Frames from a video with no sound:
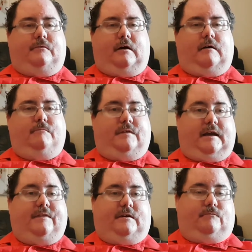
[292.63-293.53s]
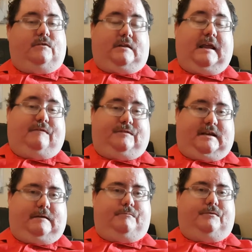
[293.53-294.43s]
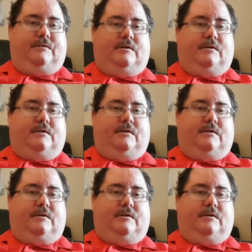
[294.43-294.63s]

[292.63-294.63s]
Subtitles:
the left hip,